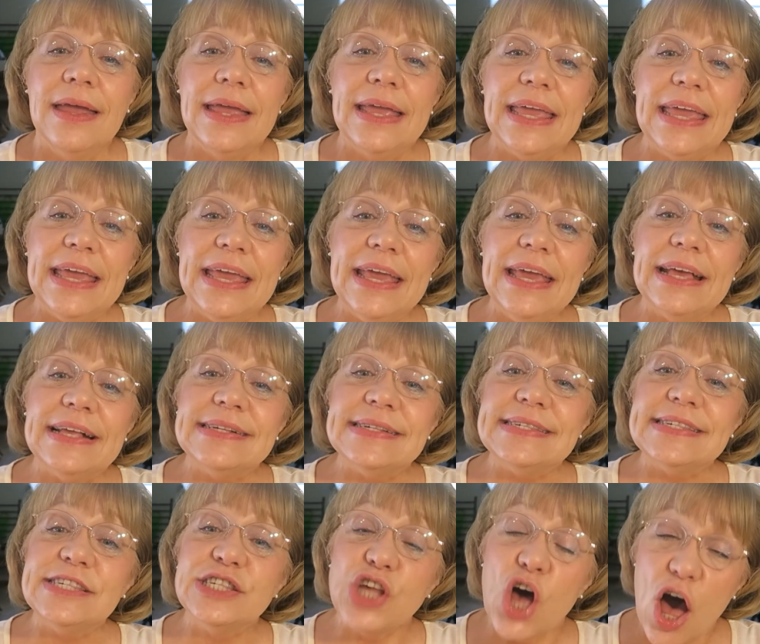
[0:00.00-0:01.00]
He is
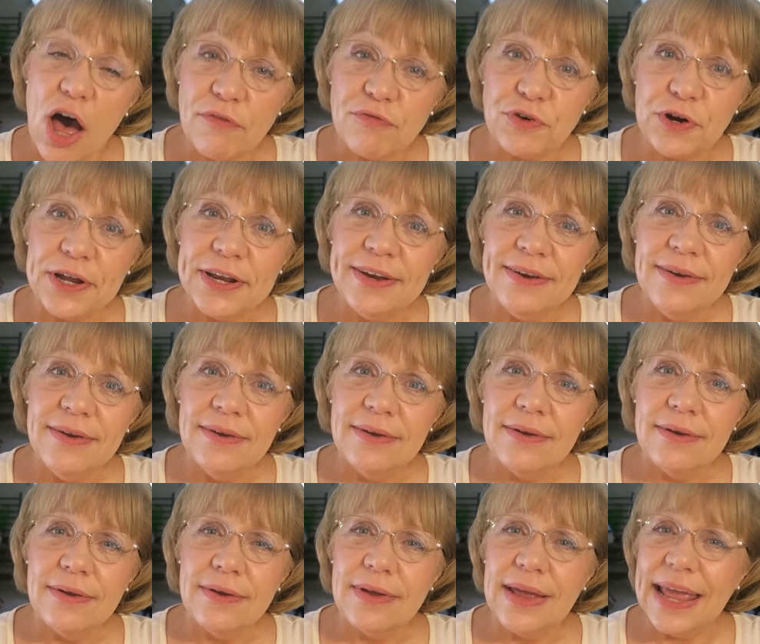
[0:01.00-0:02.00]
sovereign
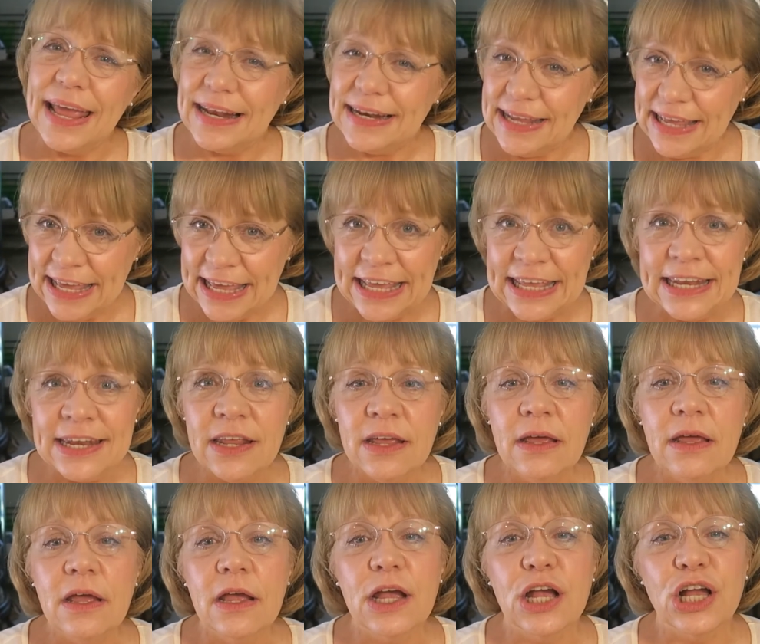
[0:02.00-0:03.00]
and in
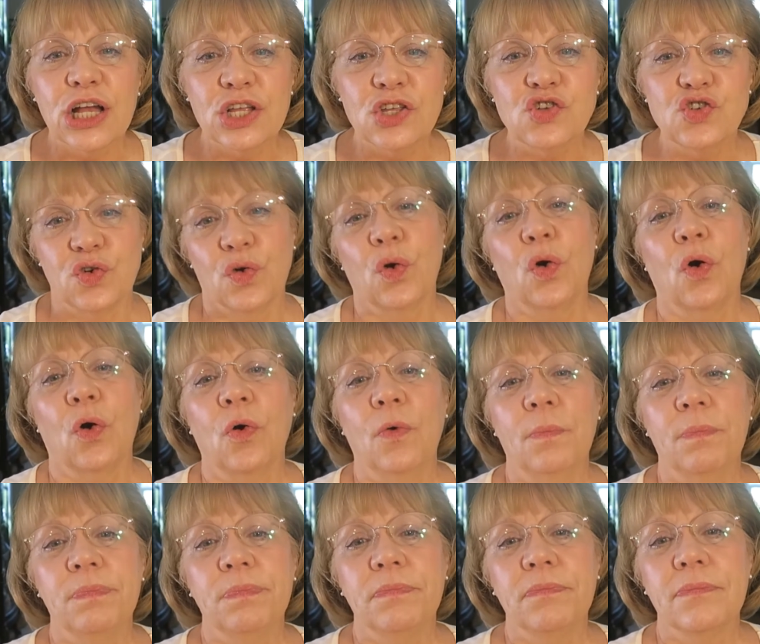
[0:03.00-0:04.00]
control.
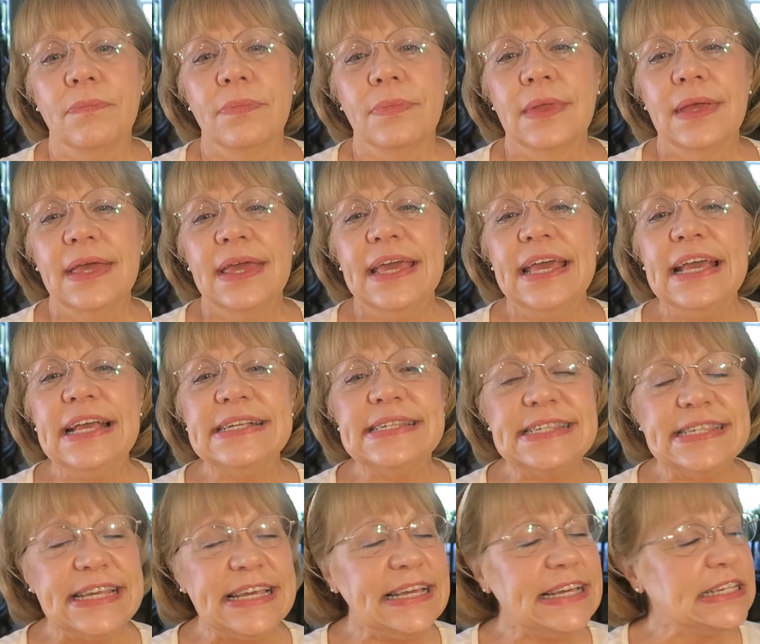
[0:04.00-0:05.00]
He
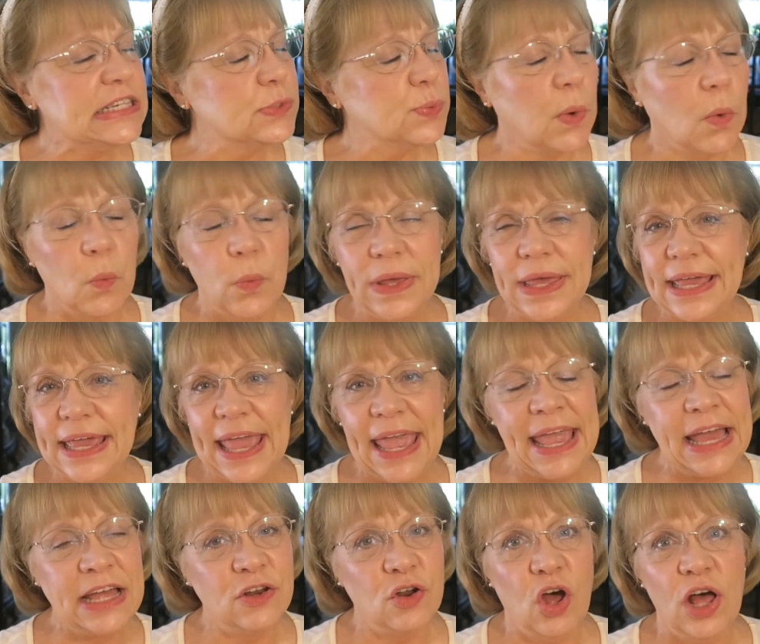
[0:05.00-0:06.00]
sees what we
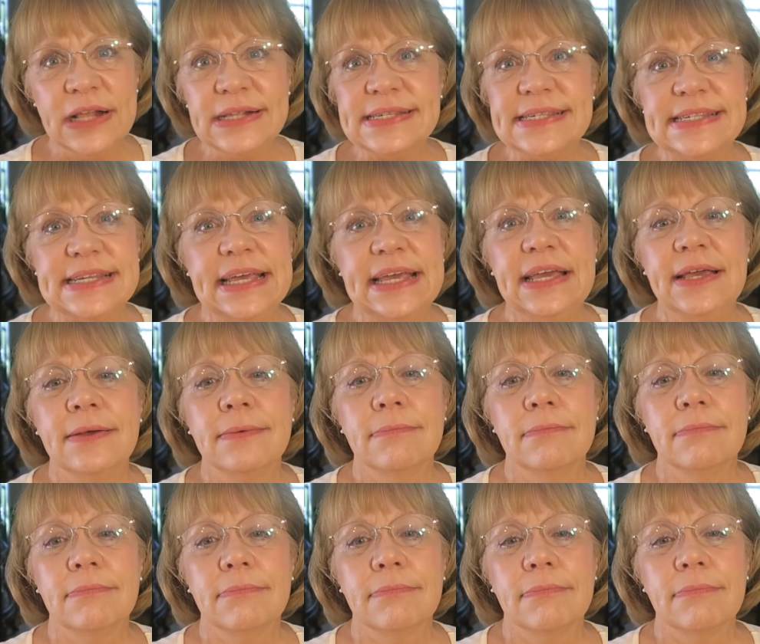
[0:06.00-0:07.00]
cannot see.
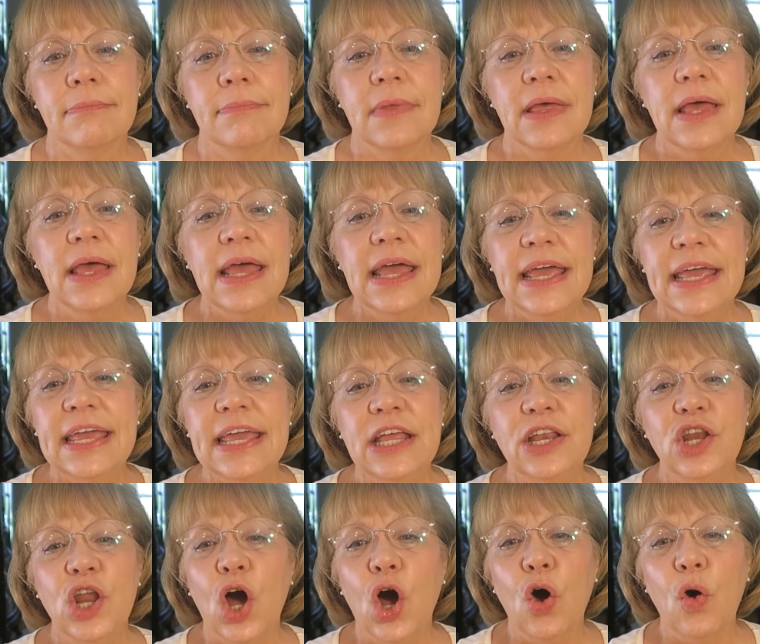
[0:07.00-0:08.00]
He
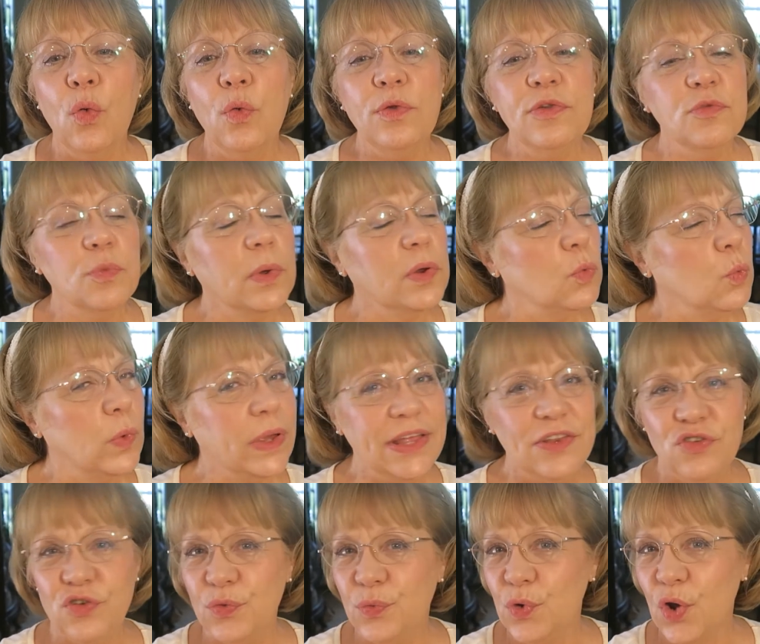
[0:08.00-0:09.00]
knows when we
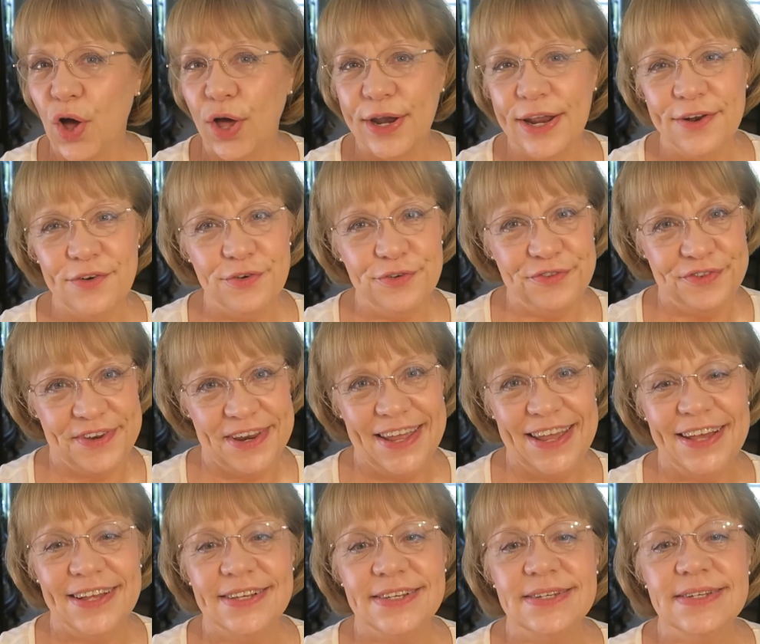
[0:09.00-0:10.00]
do not
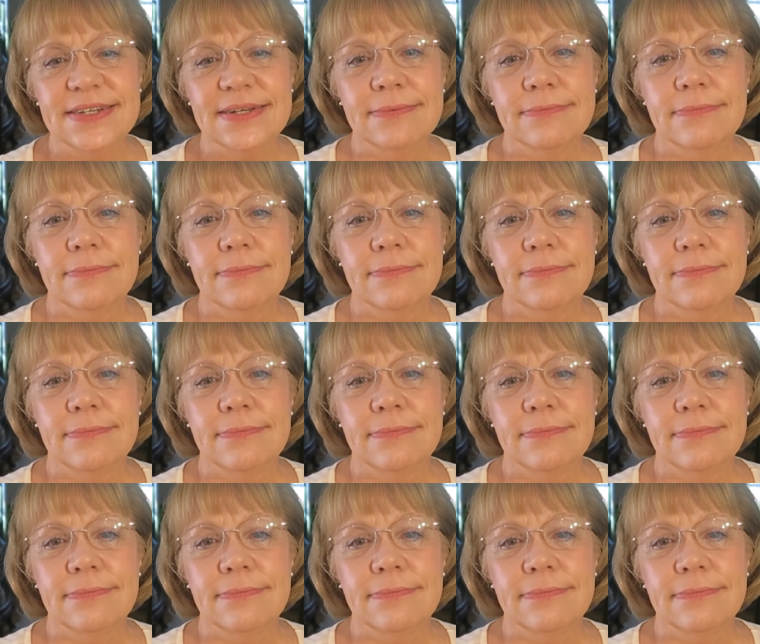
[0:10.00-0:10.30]
understand.